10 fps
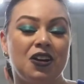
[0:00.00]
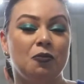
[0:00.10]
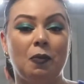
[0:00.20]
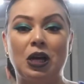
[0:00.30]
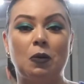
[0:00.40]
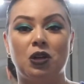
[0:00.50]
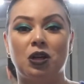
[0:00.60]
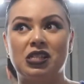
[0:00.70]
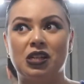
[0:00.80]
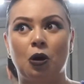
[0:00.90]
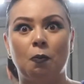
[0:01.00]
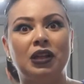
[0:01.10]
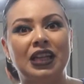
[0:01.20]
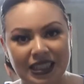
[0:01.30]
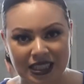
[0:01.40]
your makeup looks
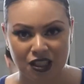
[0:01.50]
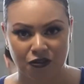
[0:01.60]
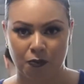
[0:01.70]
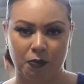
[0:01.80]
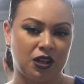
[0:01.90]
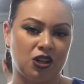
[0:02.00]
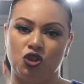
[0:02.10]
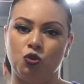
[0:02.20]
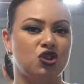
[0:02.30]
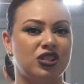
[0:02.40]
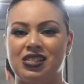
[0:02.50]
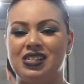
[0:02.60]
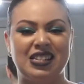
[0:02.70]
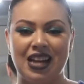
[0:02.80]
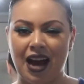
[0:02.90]
completely different because you just
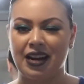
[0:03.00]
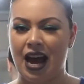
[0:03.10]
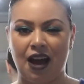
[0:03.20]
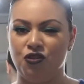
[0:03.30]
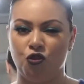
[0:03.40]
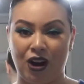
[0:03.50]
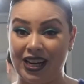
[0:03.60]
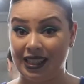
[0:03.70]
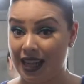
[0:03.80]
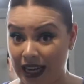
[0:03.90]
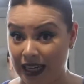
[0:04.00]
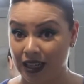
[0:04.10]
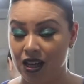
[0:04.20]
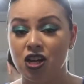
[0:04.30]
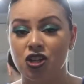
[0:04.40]
did not have the right
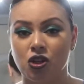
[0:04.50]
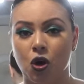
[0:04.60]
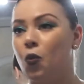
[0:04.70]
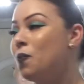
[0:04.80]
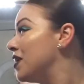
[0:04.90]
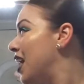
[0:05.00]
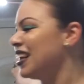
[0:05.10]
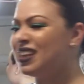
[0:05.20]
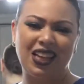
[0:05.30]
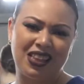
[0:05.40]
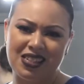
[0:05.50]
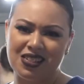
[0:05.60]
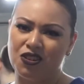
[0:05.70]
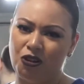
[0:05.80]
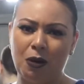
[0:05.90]
lighting. So I think that this
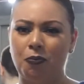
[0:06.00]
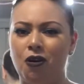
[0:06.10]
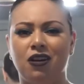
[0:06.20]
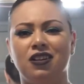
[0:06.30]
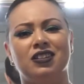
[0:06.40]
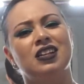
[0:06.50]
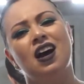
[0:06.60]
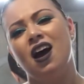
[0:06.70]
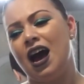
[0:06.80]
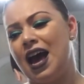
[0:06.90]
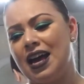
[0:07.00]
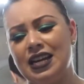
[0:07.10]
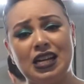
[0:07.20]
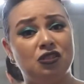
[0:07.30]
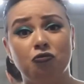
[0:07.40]
is a great product,
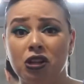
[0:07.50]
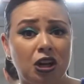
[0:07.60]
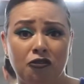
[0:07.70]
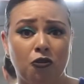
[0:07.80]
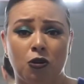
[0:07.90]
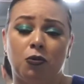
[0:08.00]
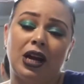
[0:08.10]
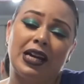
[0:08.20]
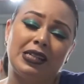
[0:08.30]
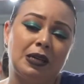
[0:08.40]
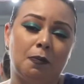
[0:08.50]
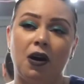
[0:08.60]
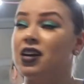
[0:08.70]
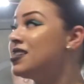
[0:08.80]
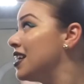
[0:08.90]
and it's really affordable, 18
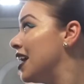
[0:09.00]
bucks,